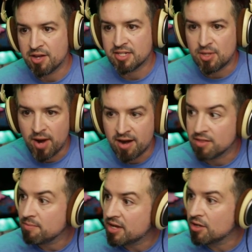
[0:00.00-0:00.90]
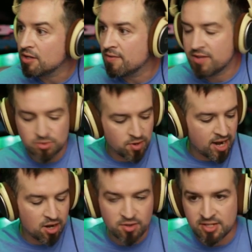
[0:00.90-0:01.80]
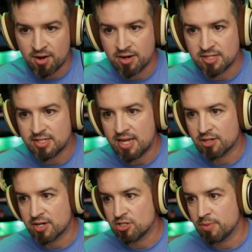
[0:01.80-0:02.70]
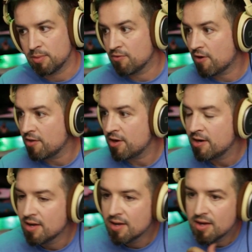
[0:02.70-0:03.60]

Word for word: You can see right here in the middle, and this one I know it's kind of hard to see. I'll try to zoom a little bit farther.